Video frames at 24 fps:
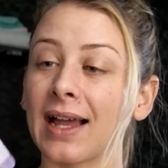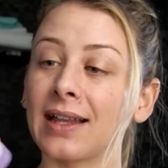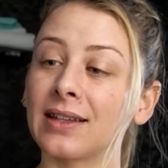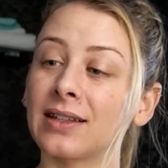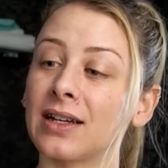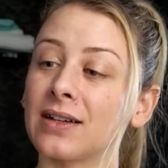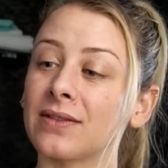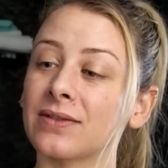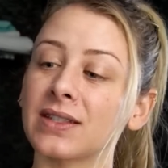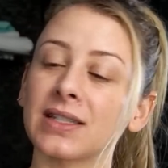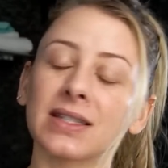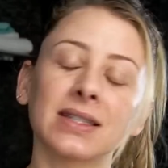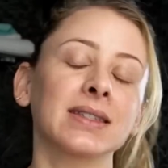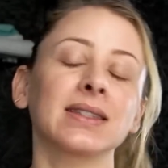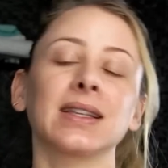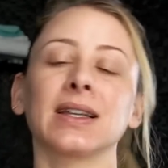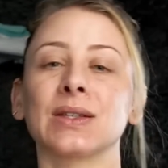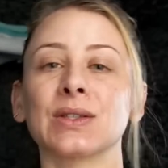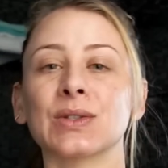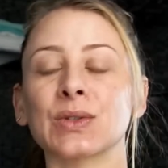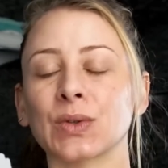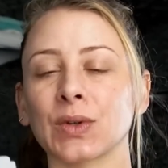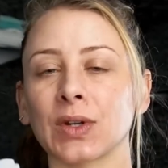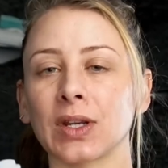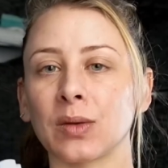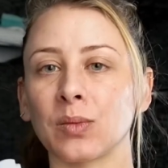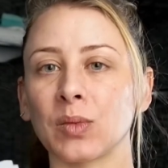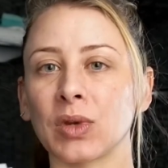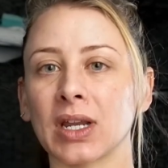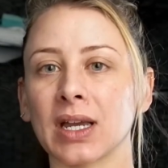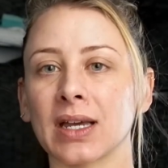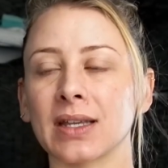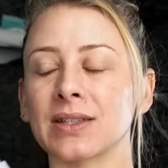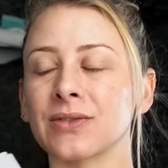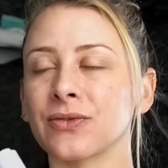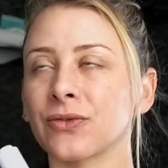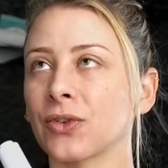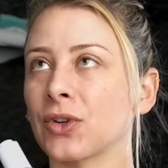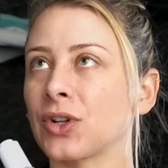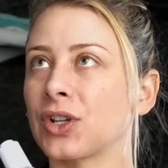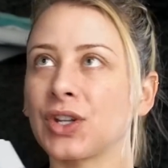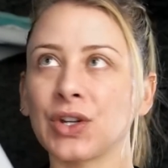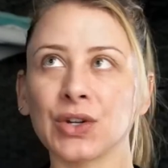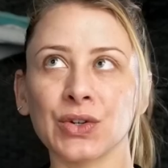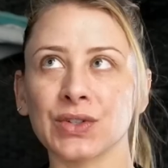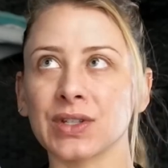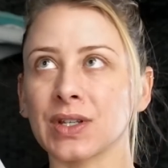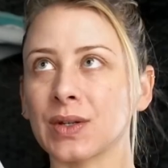I love this sunscreen because for
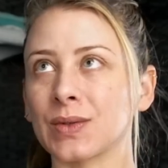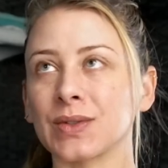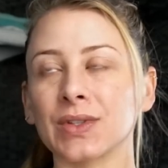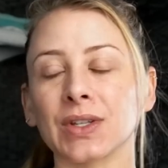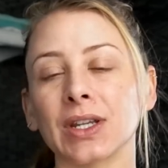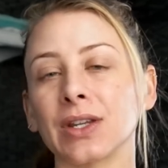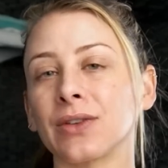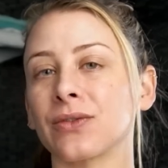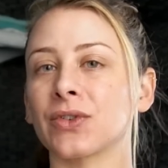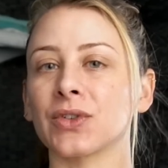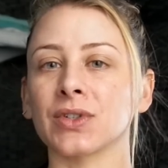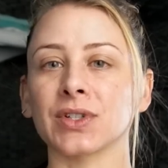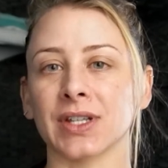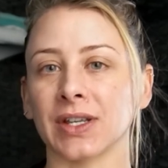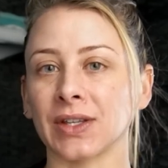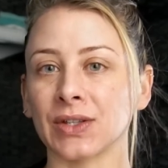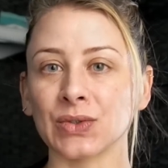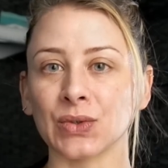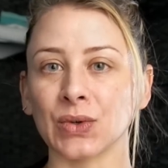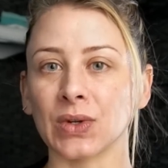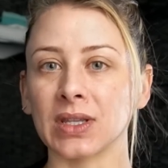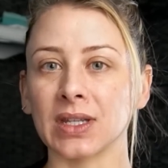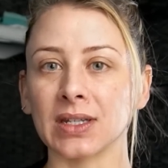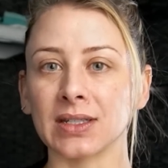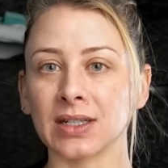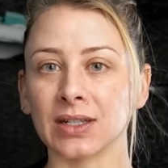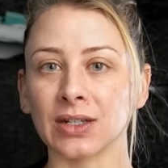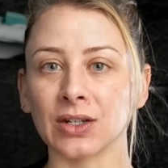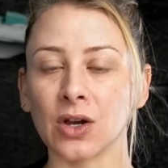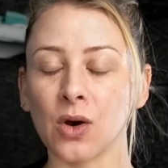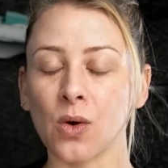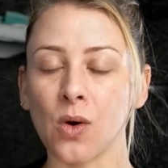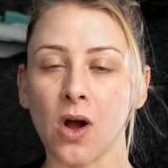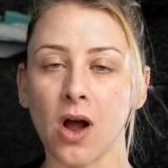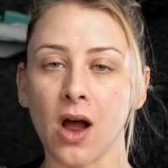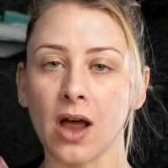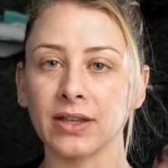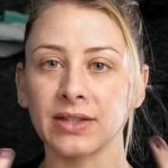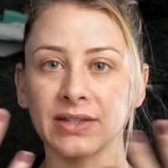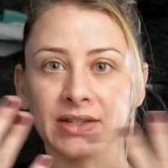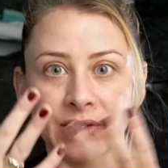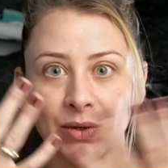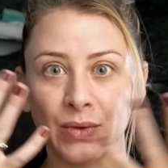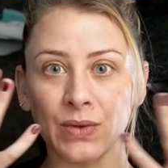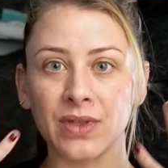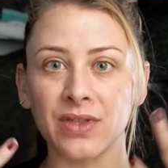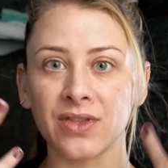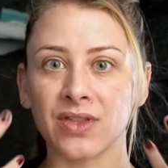years I was looking for sunscreen that didn't go on
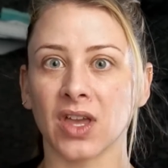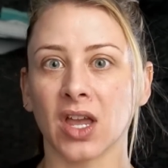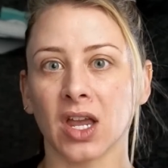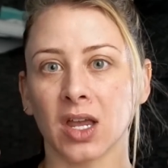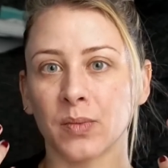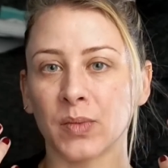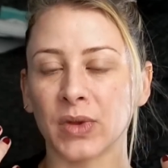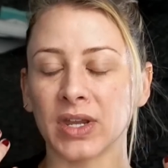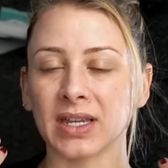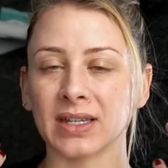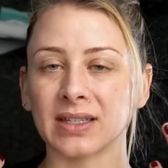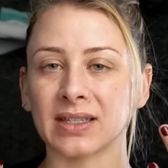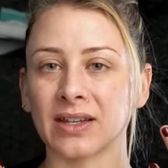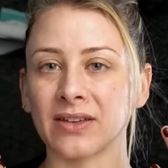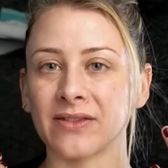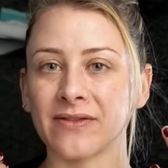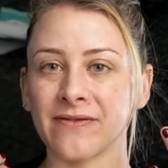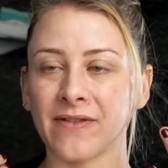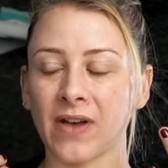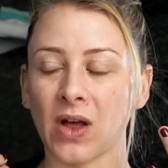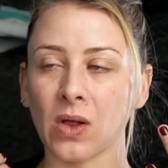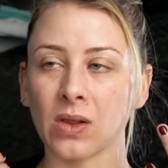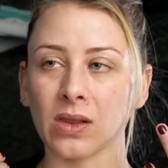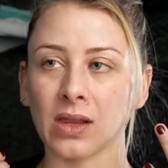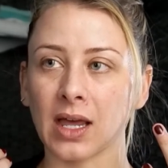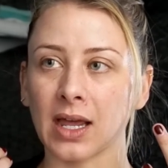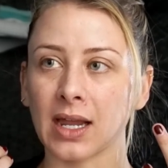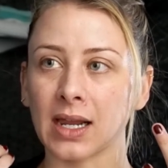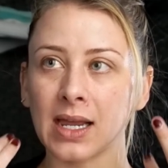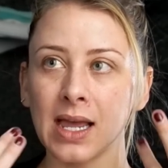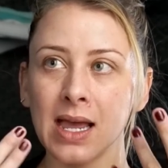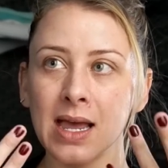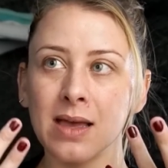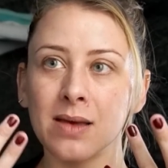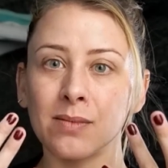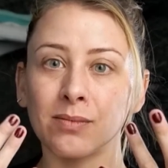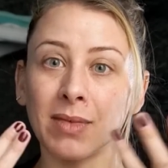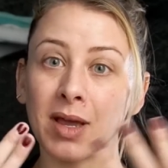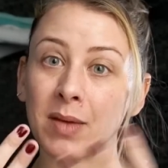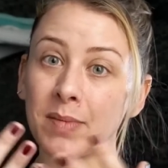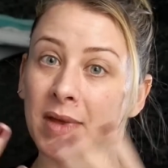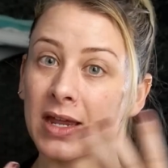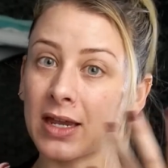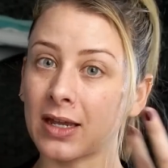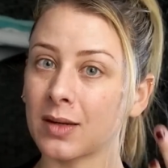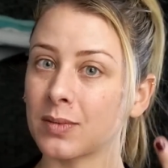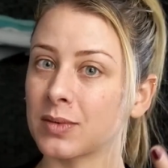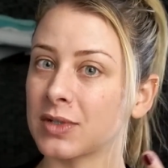so thick because I felt like my
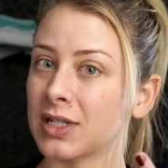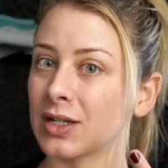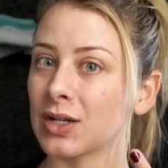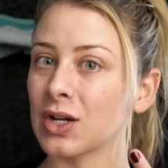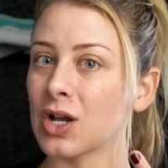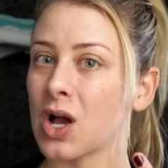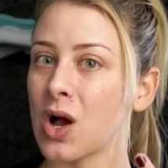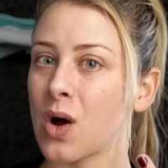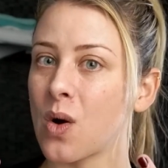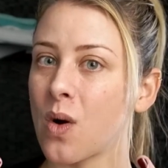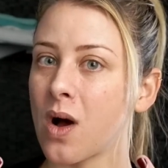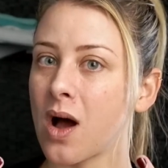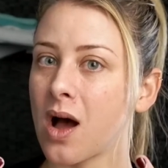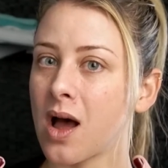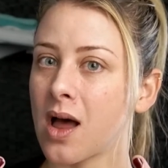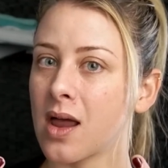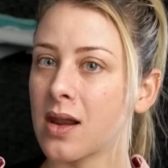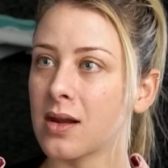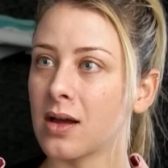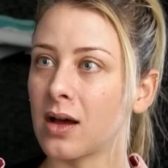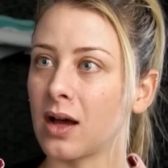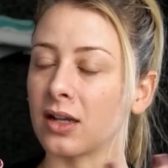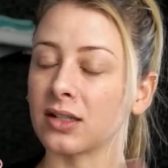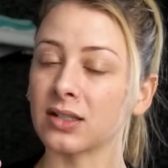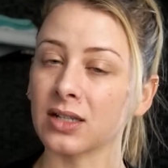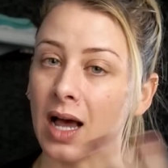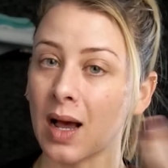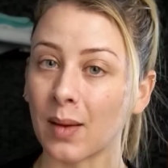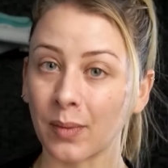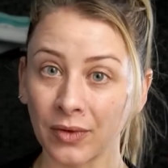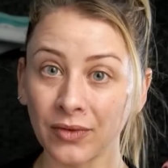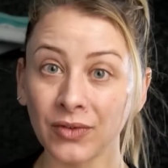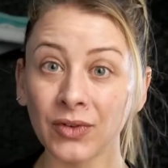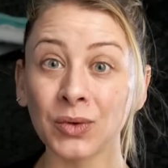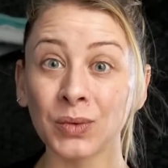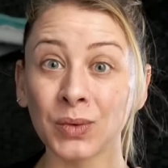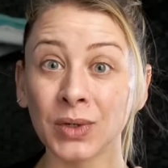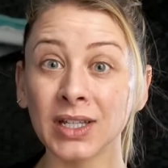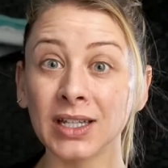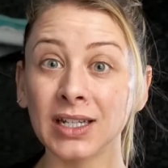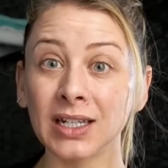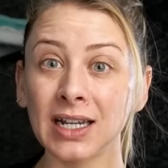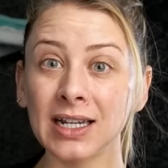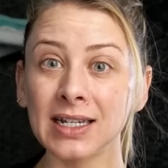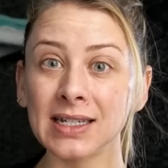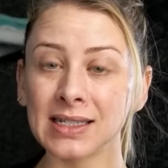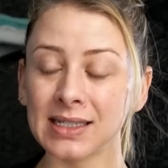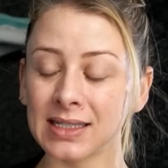makeup didn't go on top of it really
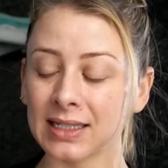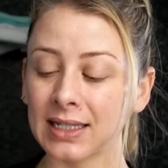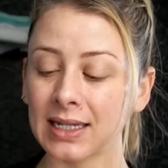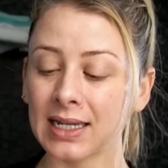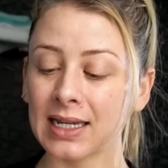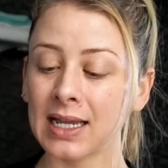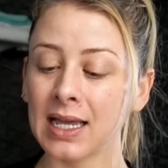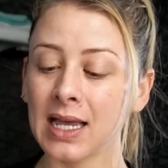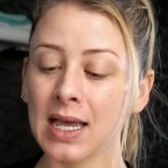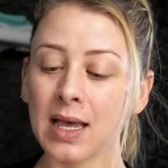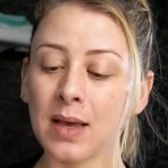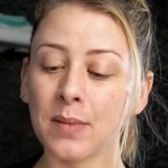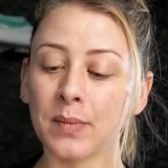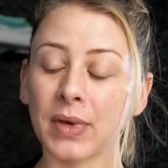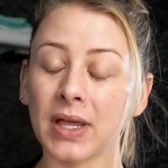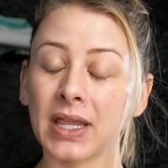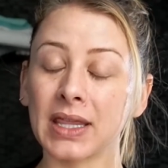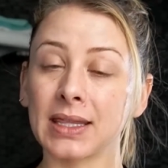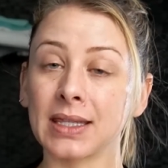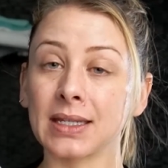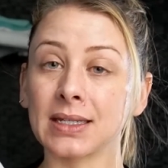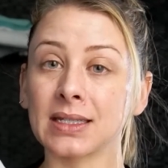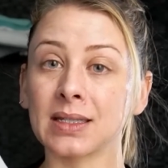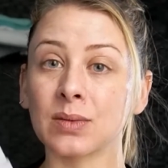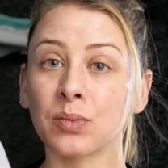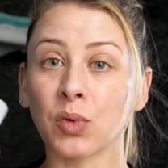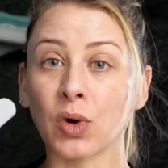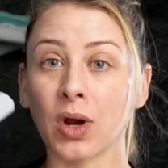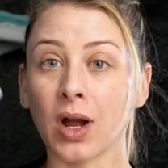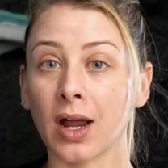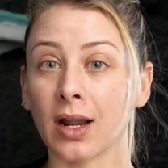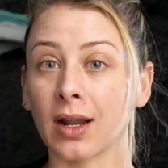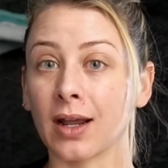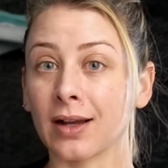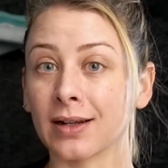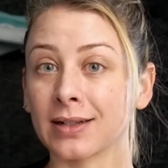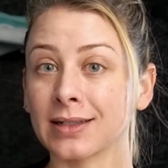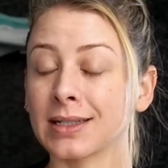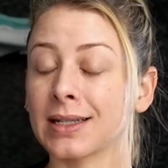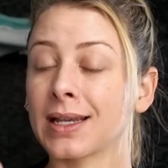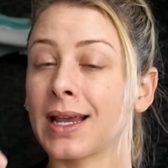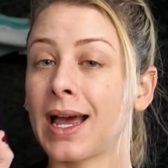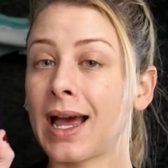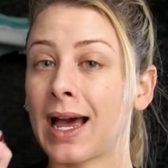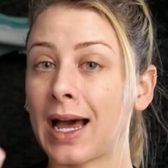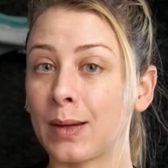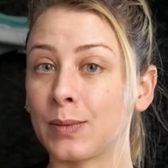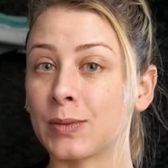nicely. But this product
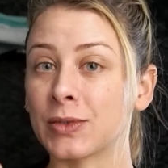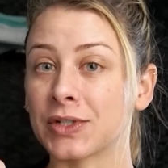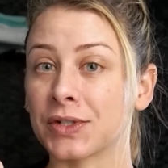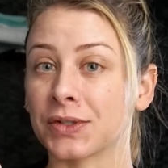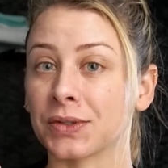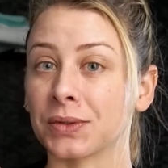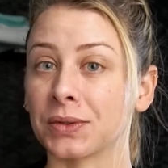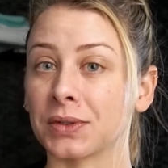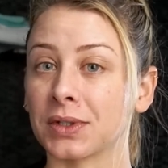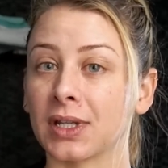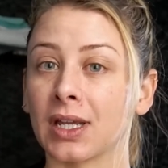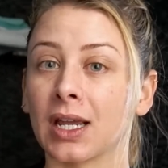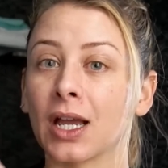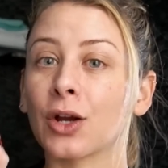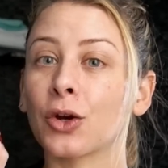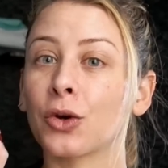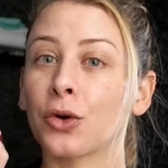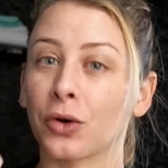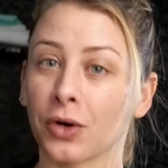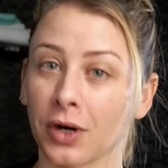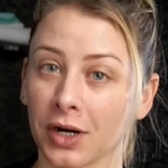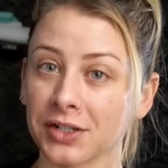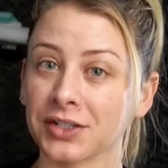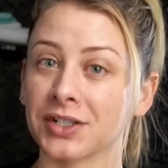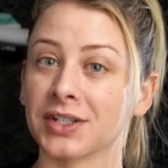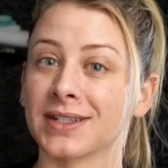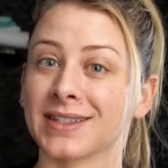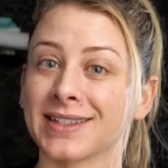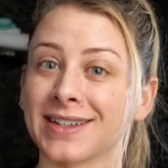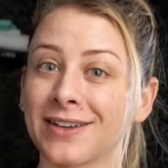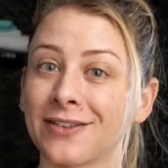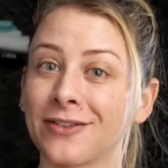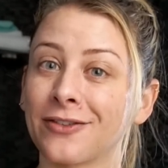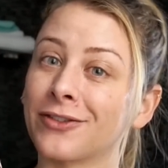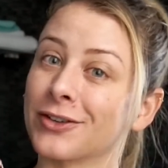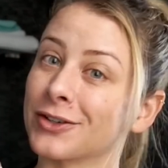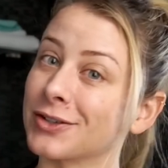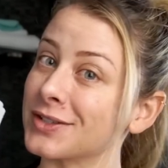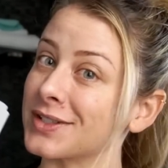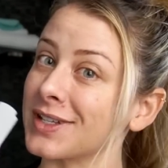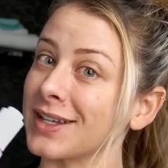absolutely crushes it for